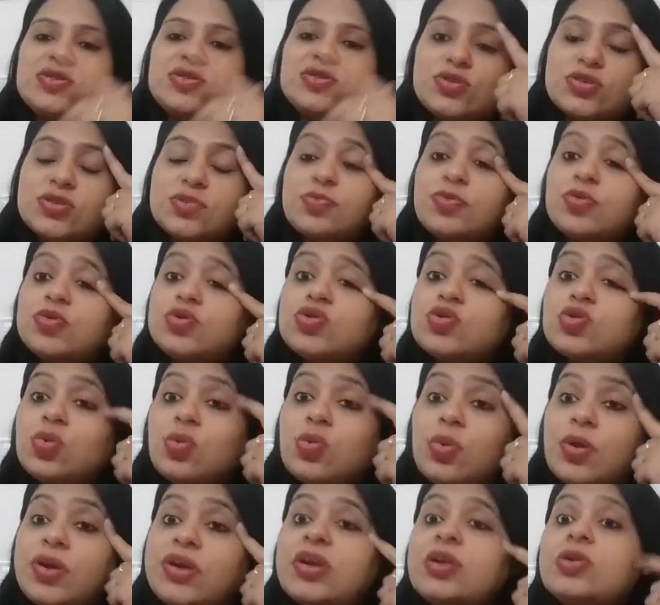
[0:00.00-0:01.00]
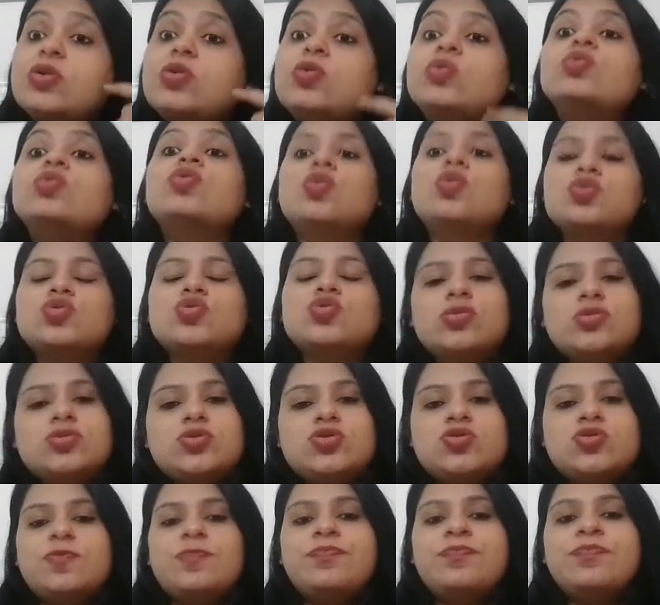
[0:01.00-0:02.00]
you're supposed to go ahead and do those
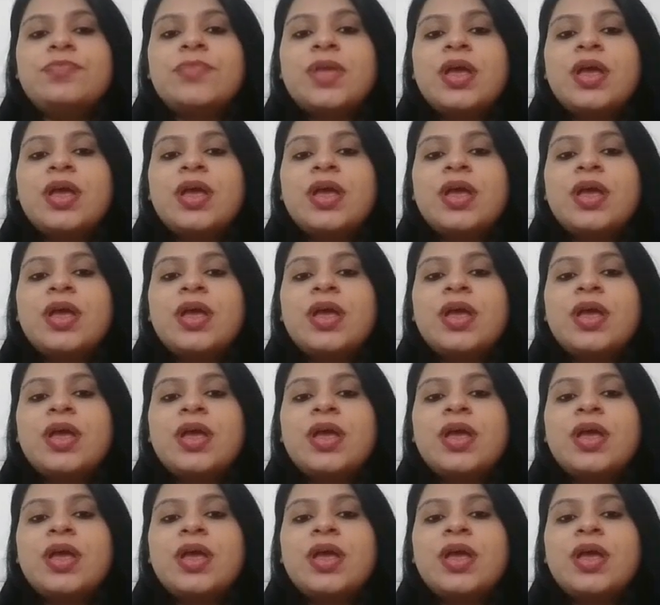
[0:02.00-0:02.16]
also.